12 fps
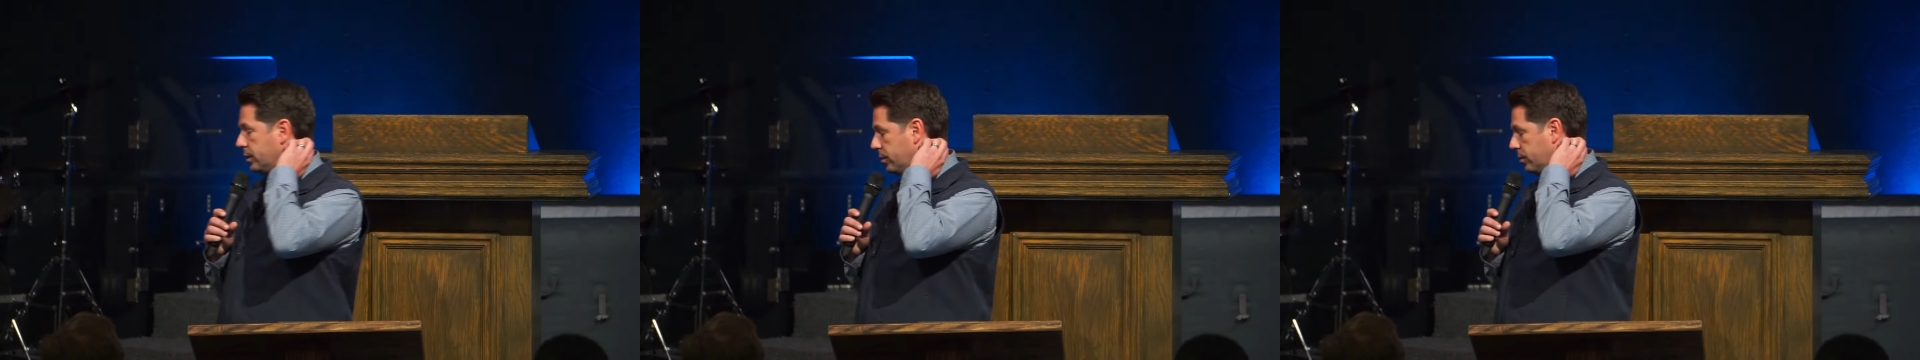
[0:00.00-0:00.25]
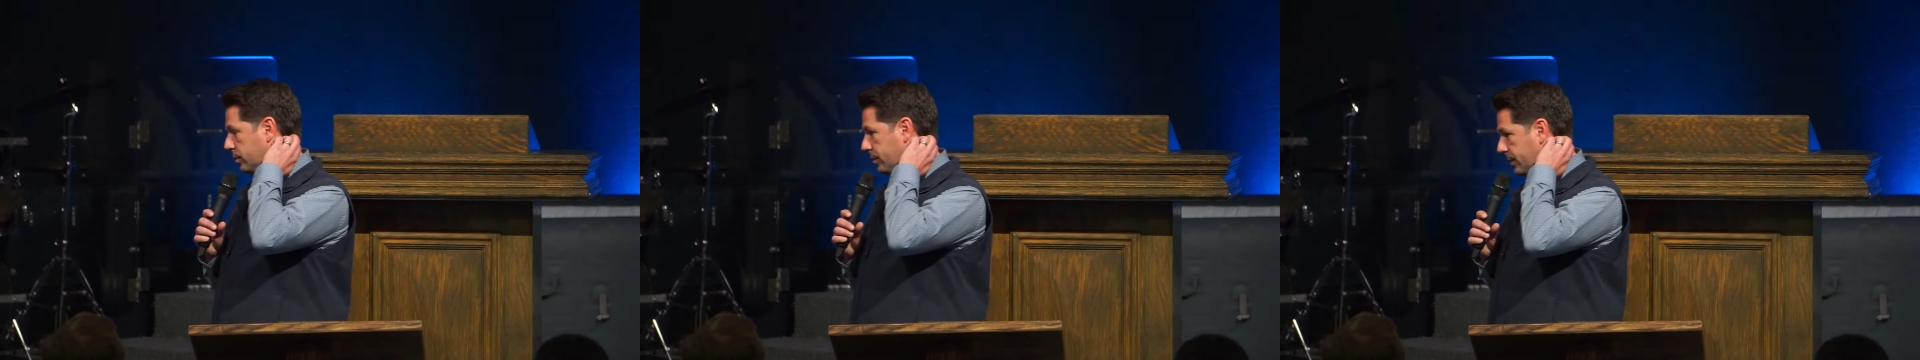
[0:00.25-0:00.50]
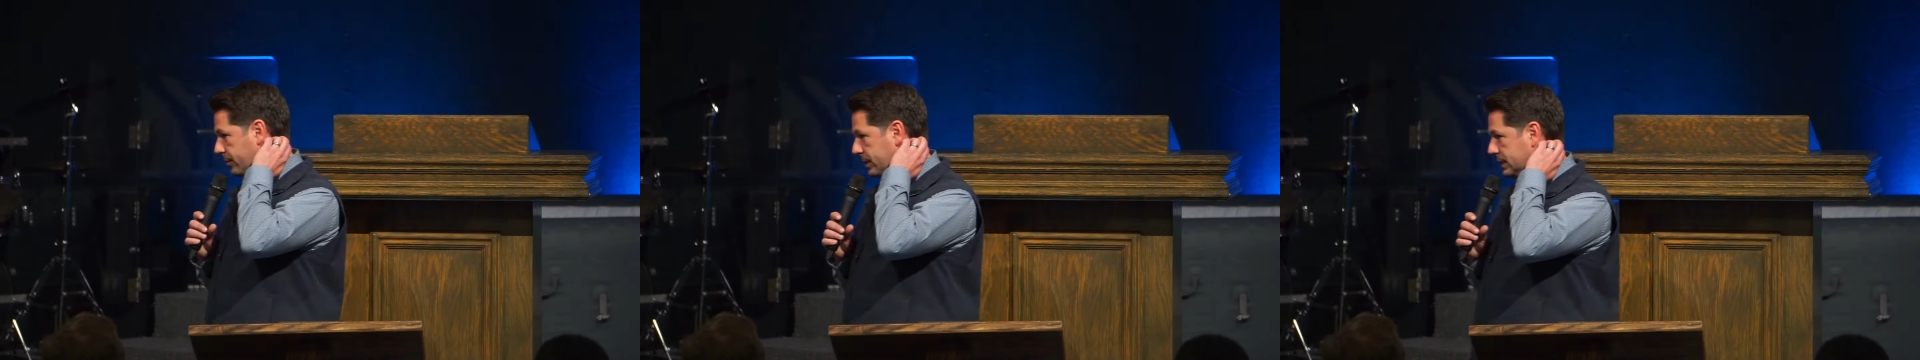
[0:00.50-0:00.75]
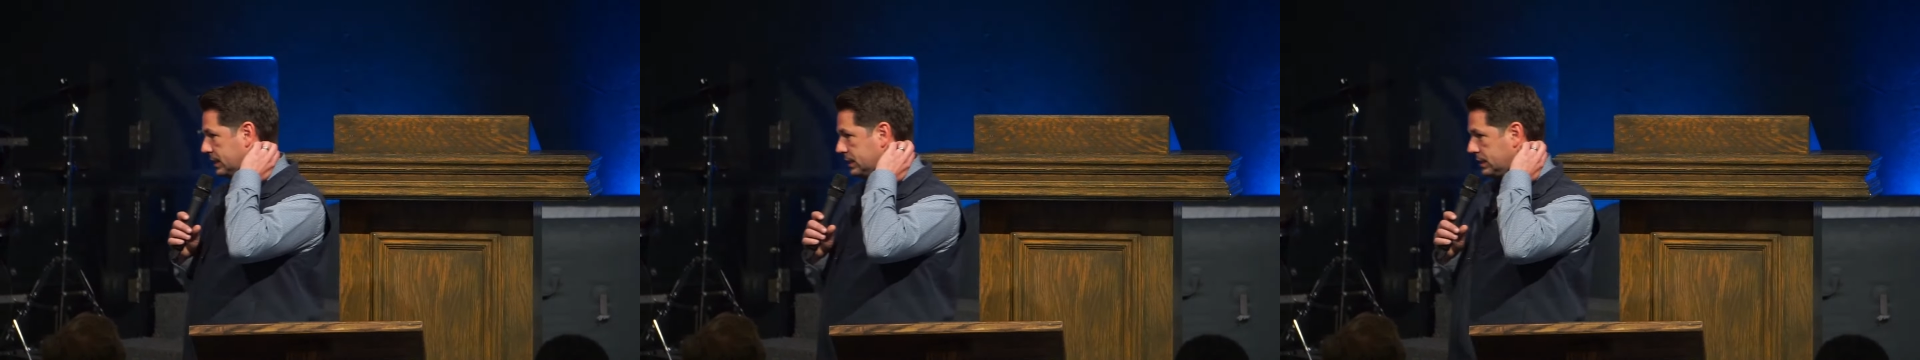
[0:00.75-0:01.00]
Who are we
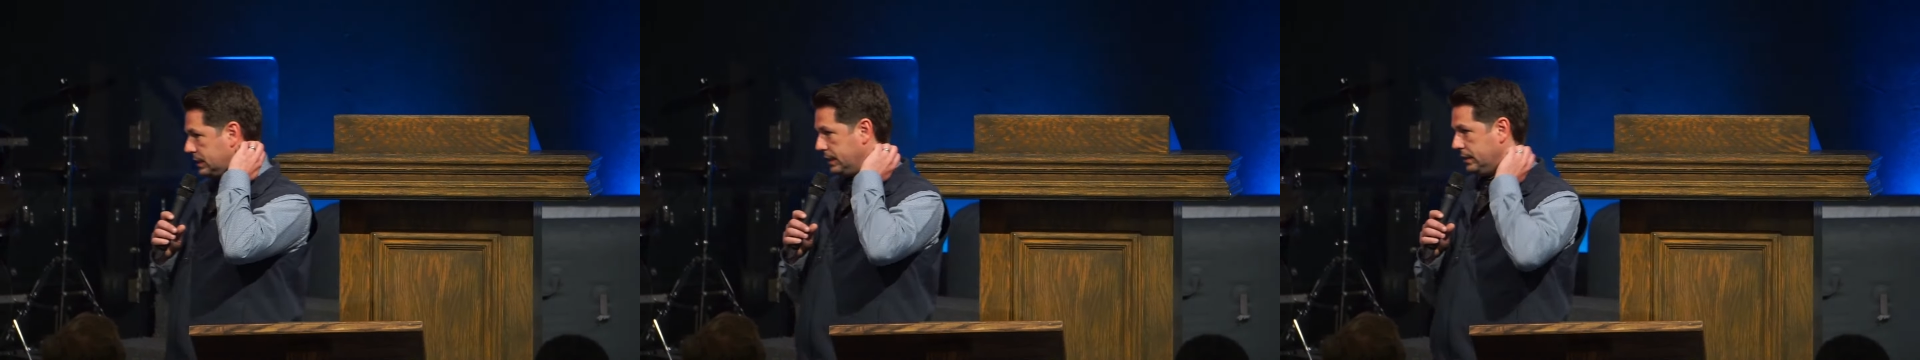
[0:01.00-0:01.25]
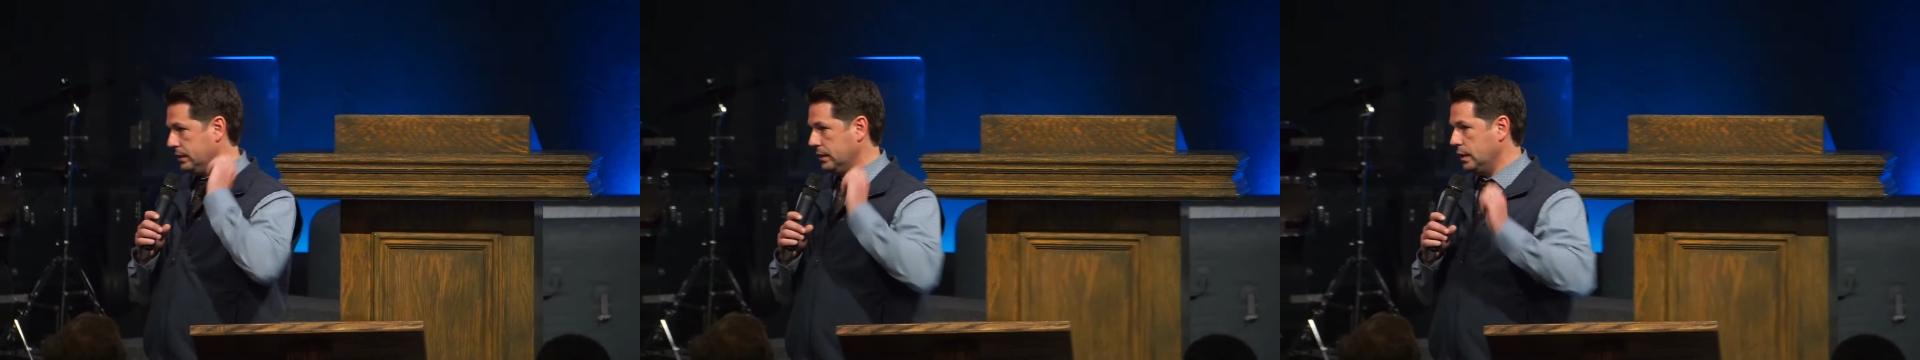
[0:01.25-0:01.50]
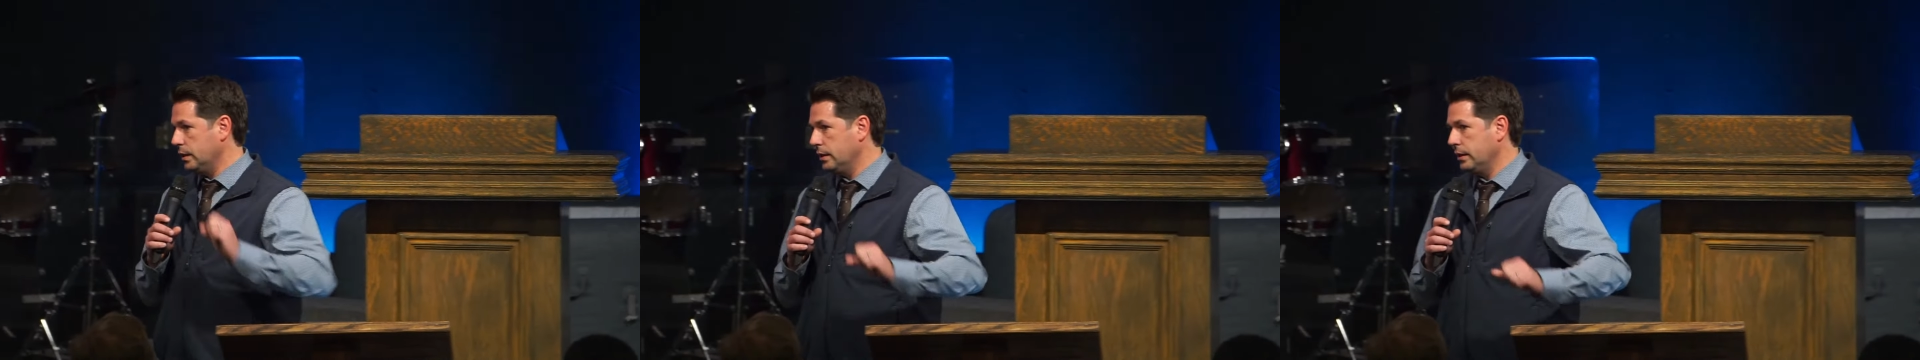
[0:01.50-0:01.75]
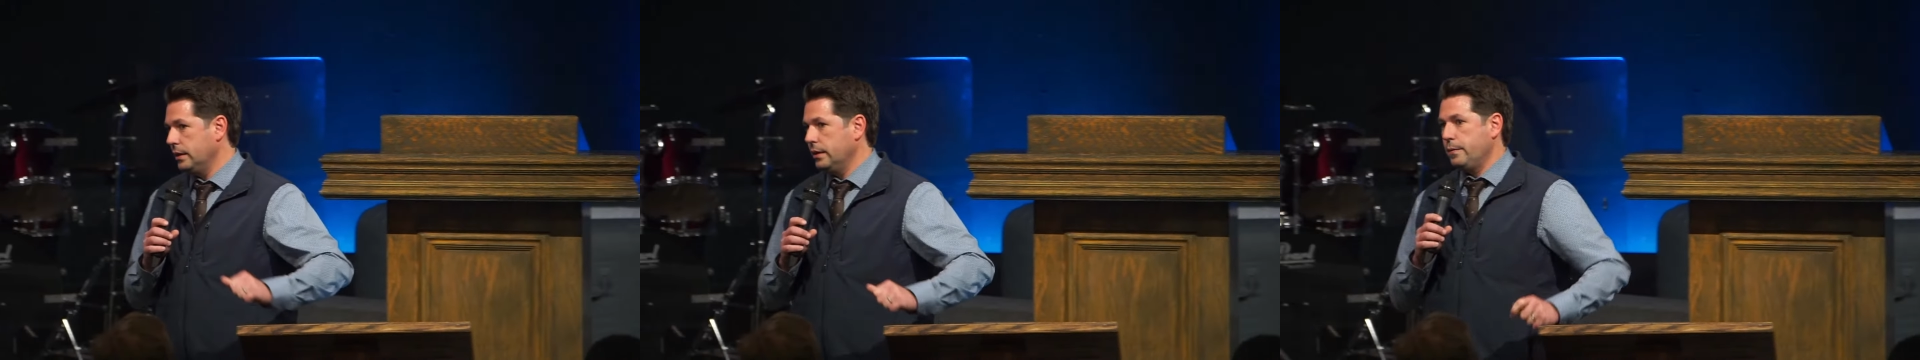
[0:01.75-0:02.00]
resisting?
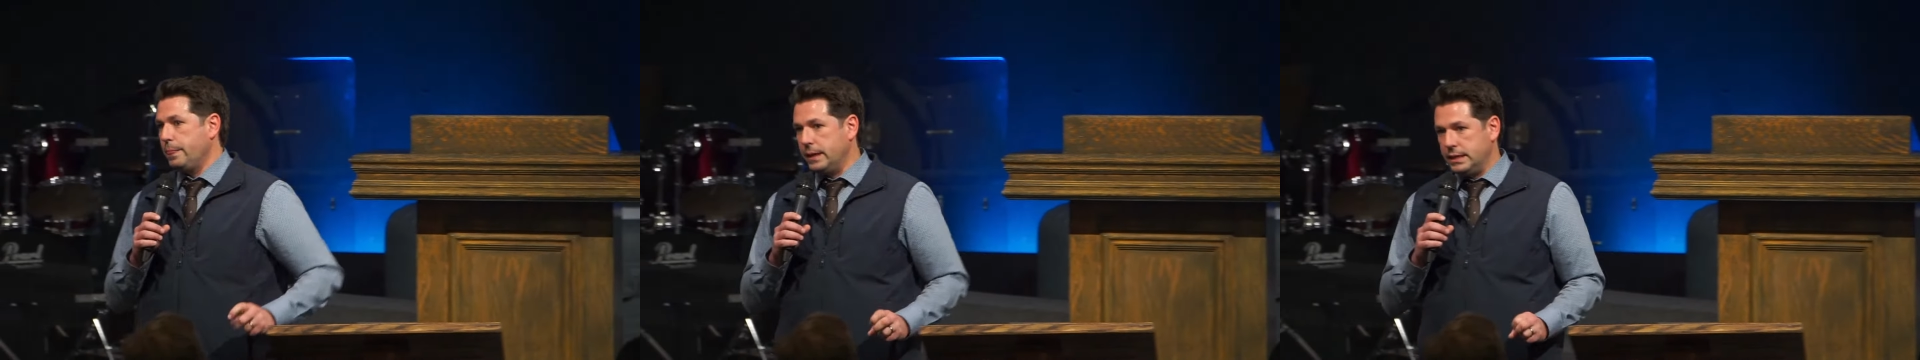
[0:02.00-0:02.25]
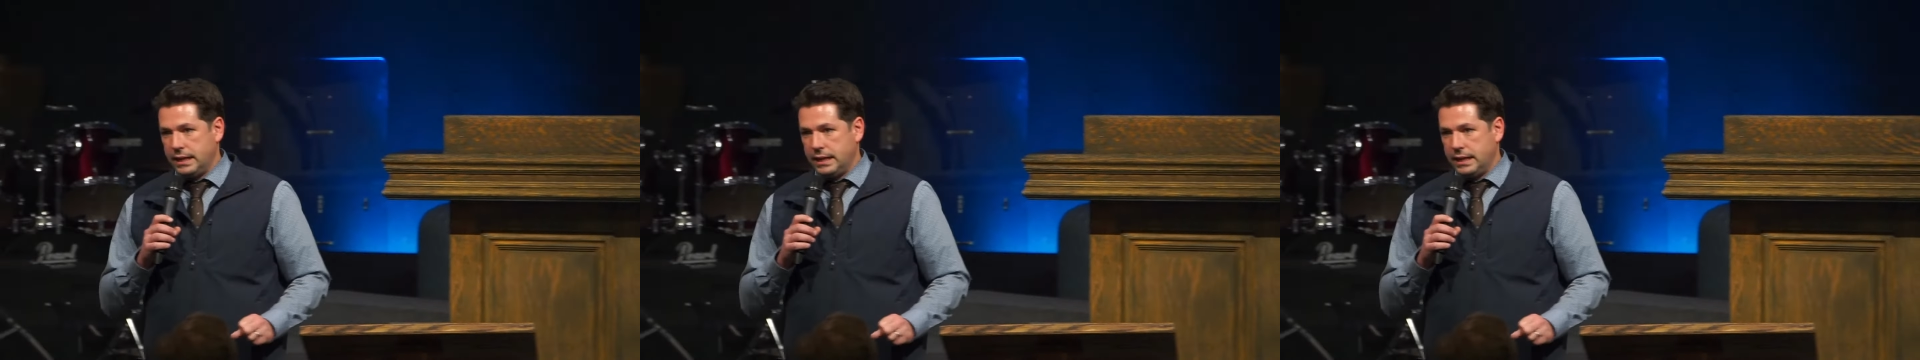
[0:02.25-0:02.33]
The